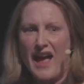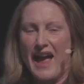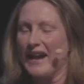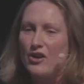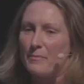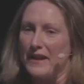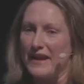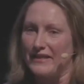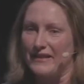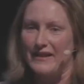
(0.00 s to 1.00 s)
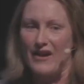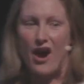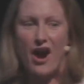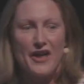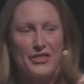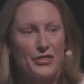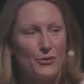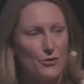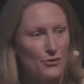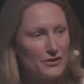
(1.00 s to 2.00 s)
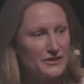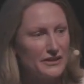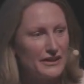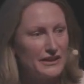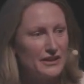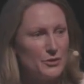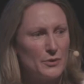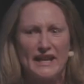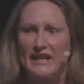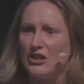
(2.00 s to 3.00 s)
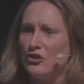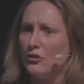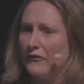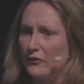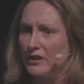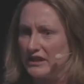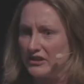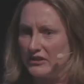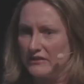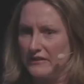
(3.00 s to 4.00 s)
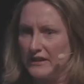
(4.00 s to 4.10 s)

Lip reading: "Hang on, Beth, I thought you were getting new footage."